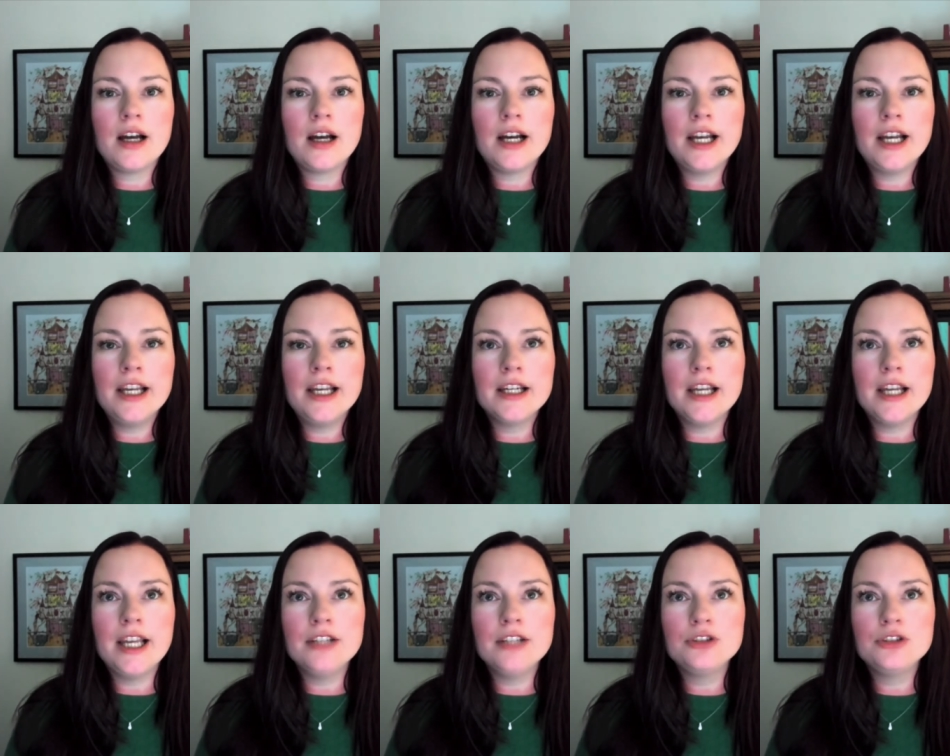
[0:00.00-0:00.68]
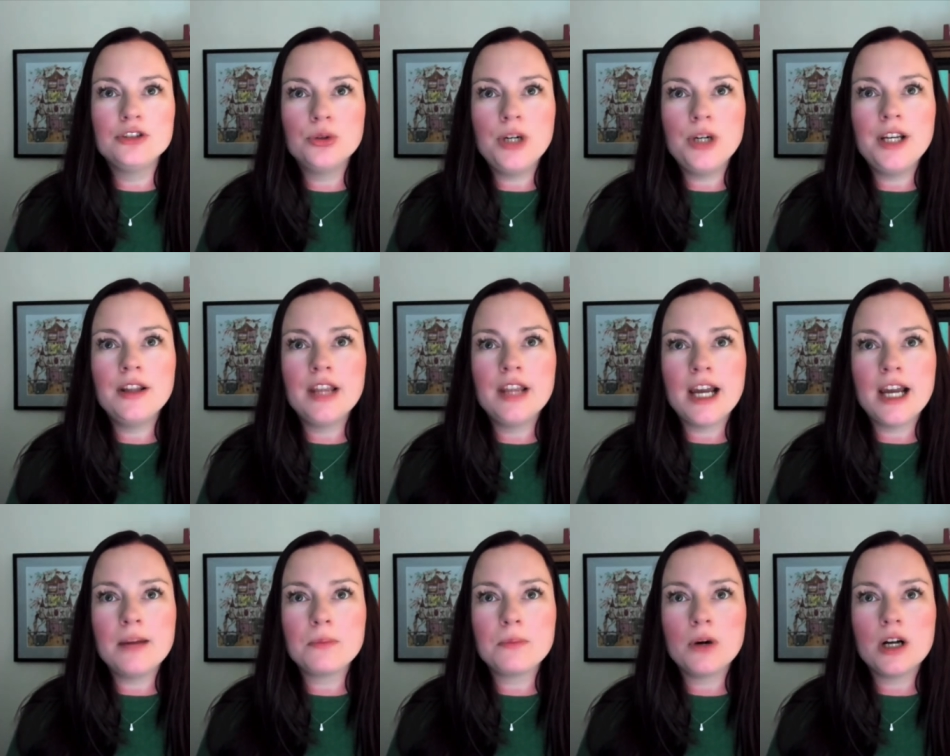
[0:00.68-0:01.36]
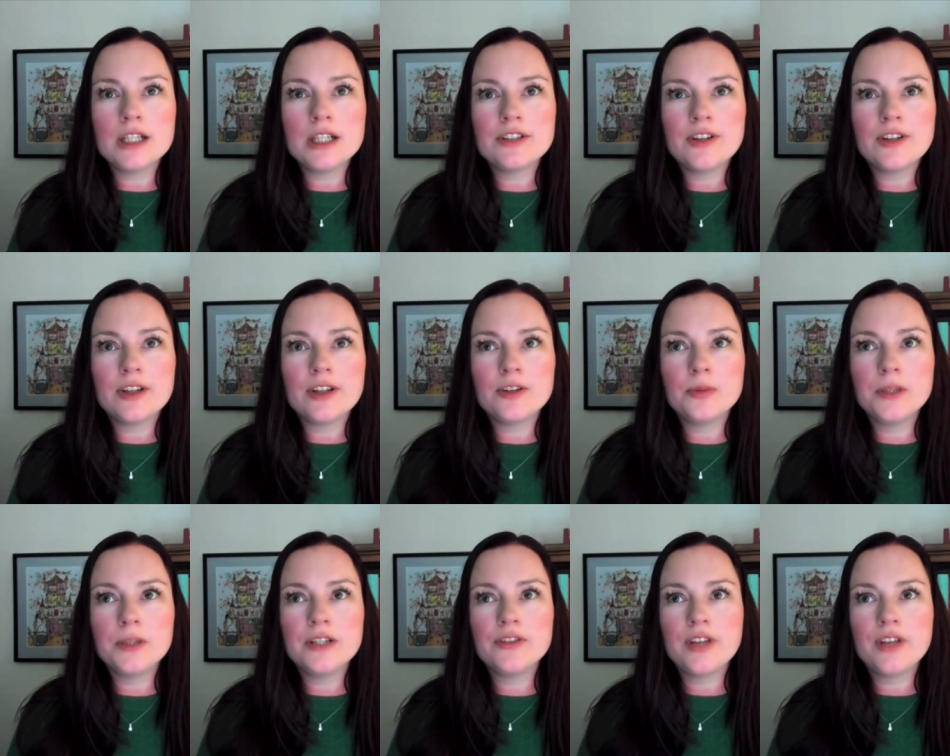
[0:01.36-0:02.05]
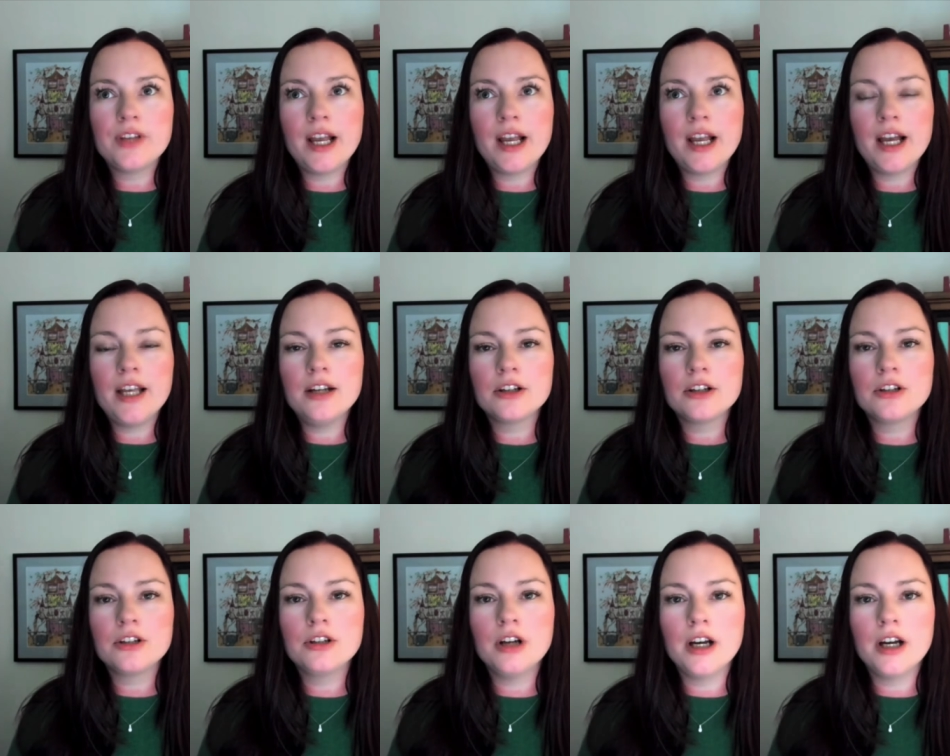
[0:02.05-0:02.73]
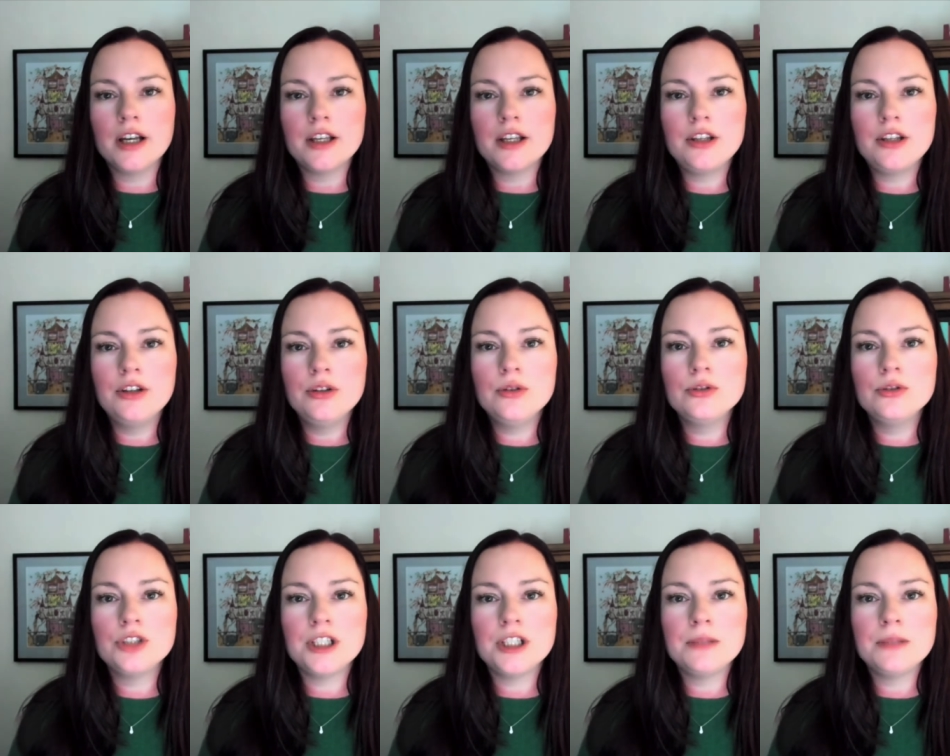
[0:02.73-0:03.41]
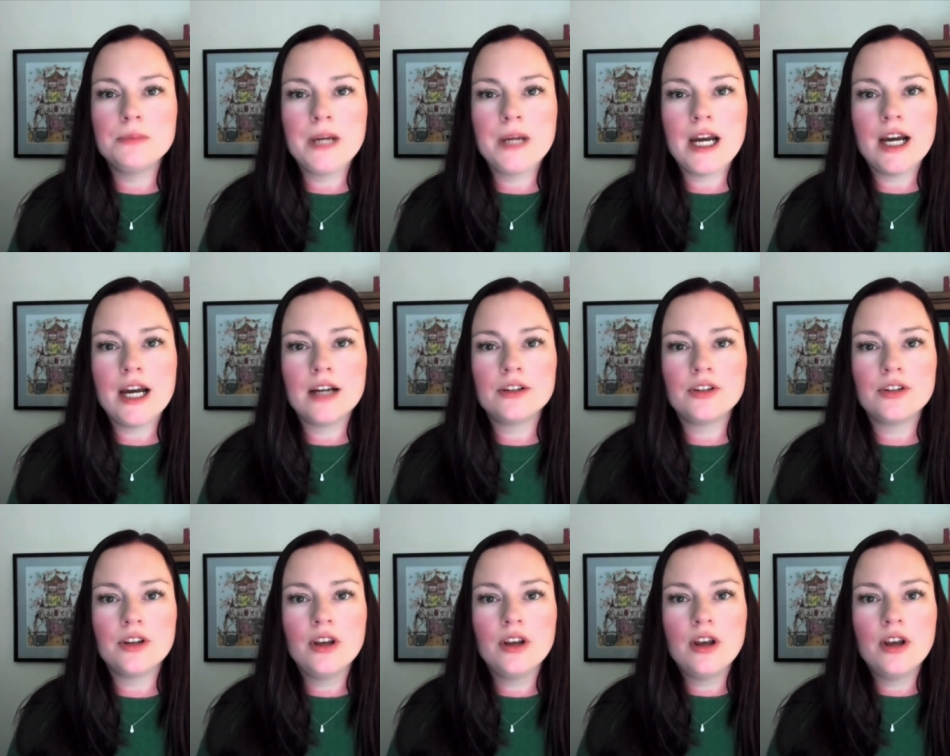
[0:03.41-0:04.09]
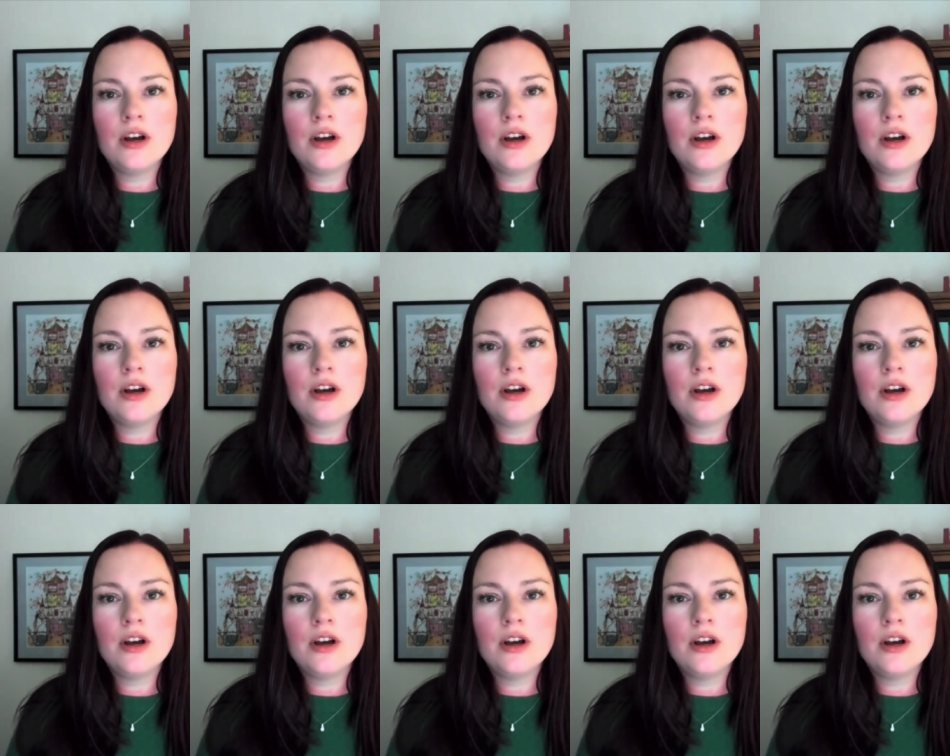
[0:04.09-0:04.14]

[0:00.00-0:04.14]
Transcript: I enjoyed that process because I had a huge impact